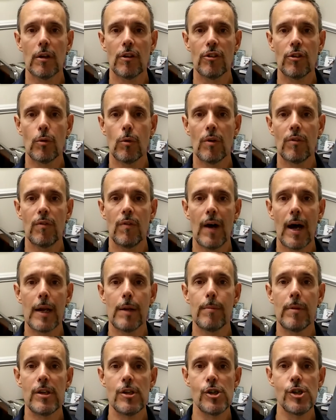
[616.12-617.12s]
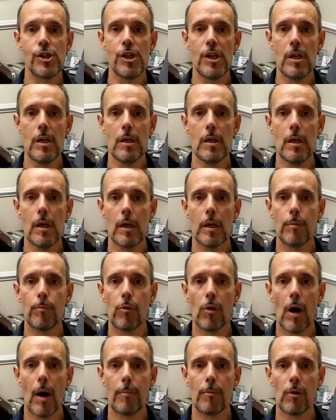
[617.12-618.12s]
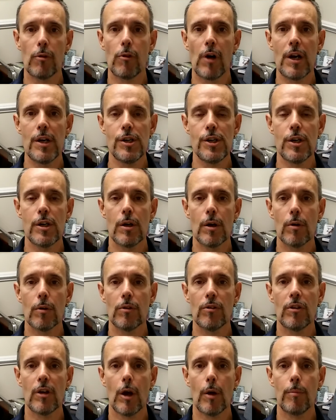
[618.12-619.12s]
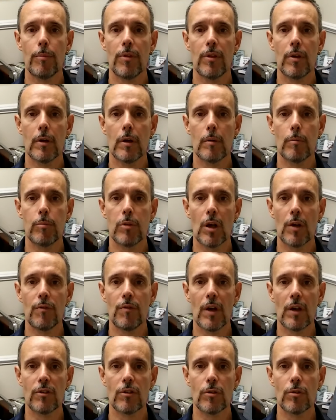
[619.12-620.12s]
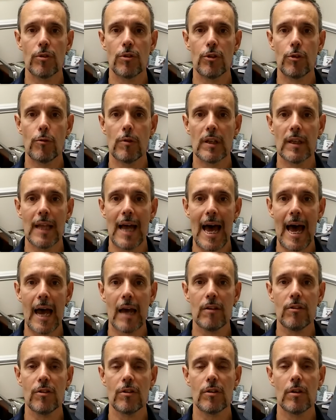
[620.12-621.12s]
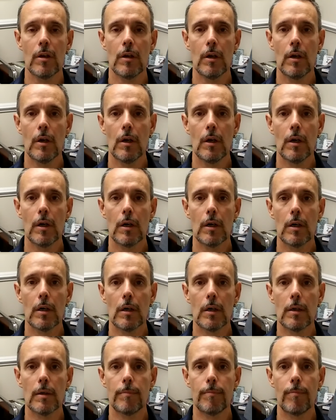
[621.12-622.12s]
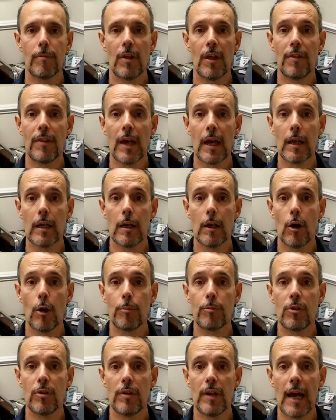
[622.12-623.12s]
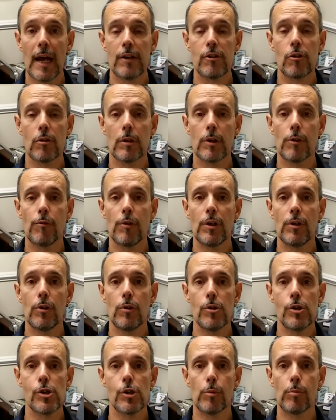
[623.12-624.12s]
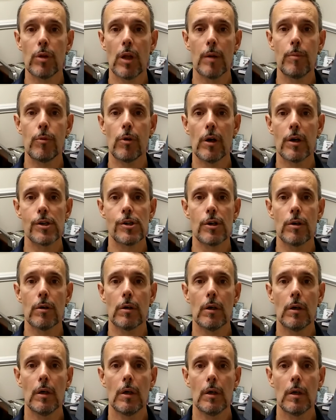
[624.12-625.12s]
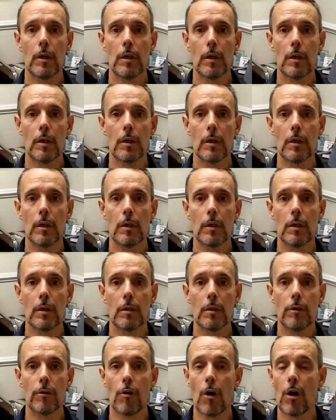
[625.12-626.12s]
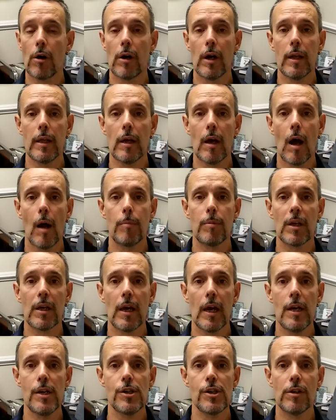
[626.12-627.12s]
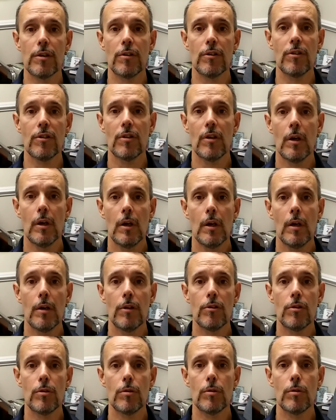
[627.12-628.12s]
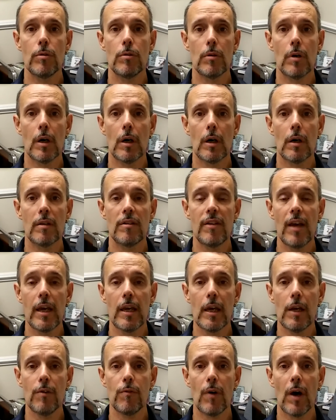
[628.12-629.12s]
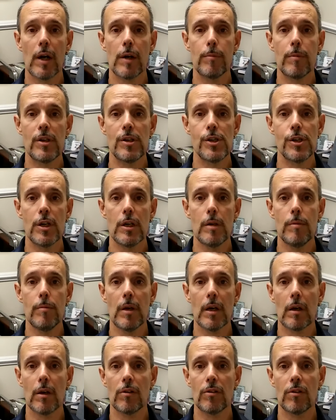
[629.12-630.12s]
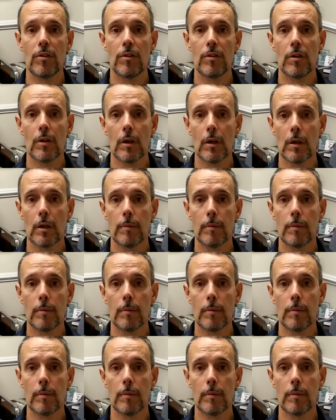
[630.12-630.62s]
So if vitamin G in proper ratios help the blood vessels to relax, then that can help to naturally reduce your blood pressure. There aren't any complications to taking vitamin G because